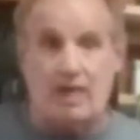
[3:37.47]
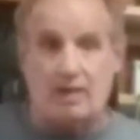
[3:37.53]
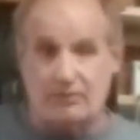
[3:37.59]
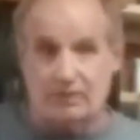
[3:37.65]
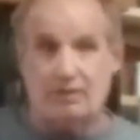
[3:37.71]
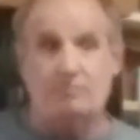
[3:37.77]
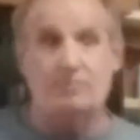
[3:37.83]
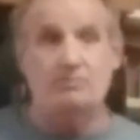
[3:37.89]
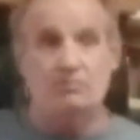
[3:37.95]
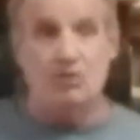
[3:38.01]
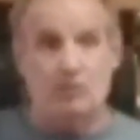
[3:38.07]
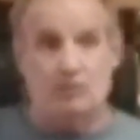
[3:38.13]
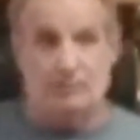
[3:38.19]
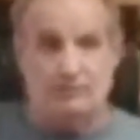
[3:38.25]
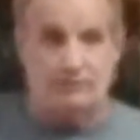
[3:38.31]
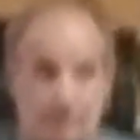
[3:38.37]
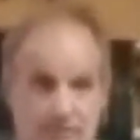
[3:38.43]
I'll get up and
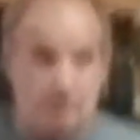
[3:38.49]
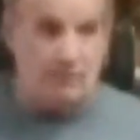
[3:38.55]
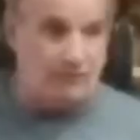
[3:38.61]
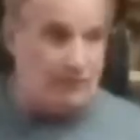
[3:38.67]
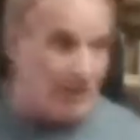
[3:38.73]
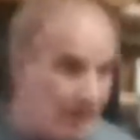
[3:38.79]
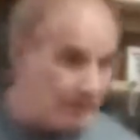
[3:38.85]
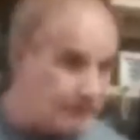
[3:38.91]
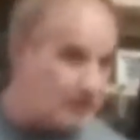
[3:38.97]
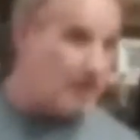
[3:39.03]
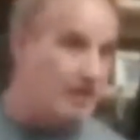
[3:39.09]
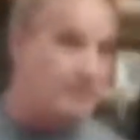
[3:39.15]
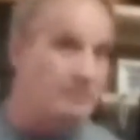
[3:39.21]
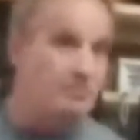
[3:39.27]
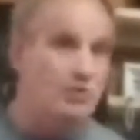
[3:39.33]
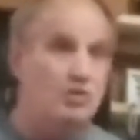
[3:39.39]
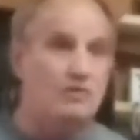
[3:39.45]
move. If I have
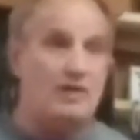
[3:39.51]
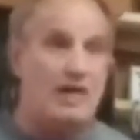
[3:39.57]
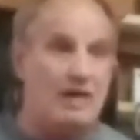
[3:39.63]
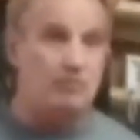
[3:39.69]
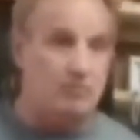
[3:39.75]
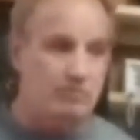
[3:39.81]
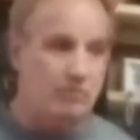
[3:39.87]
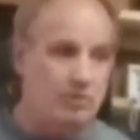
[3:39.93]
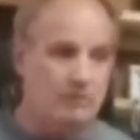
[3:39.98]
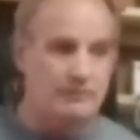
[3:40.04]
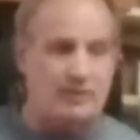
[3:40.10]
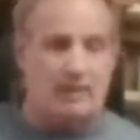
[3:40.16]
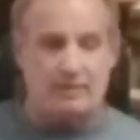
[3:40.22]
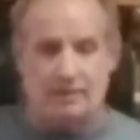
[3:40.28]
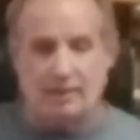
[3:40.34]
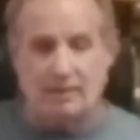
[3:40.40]
time to move, I will move.